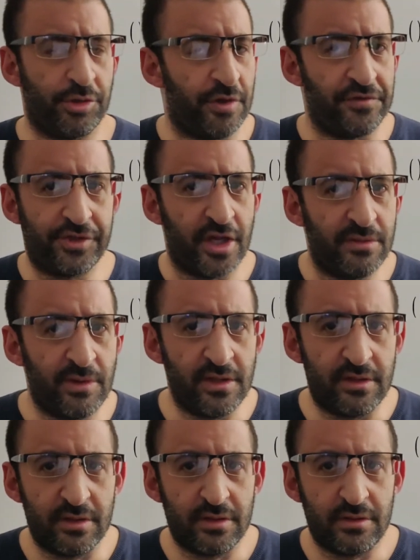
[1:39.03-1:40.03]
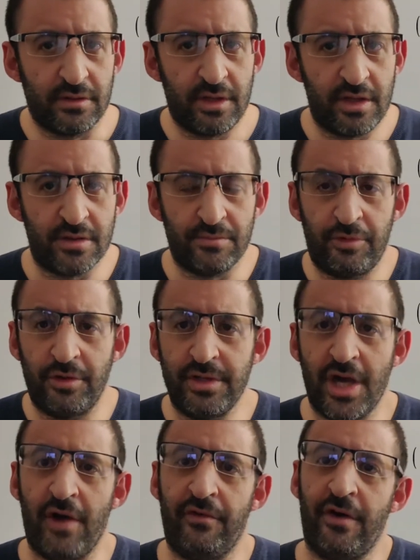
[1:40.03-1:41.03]
a lot of statement in the
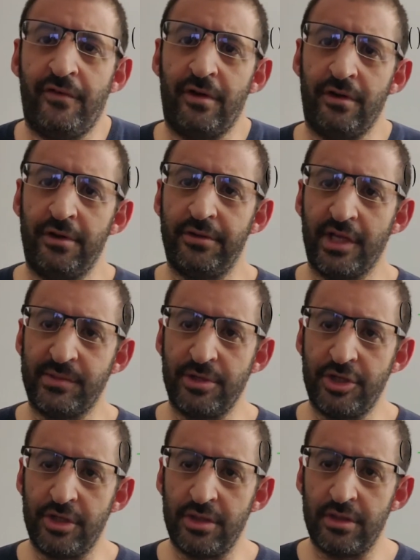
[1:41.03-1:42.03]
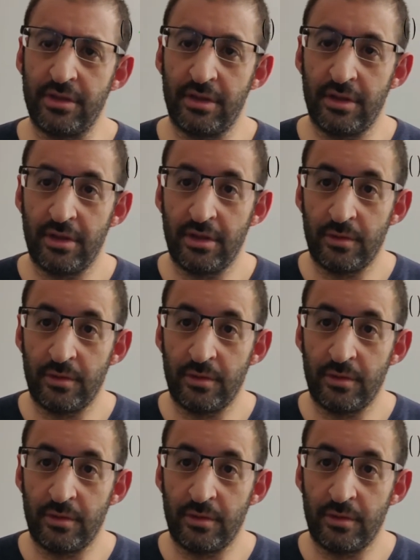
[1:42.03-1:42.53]
body of our lambda expression,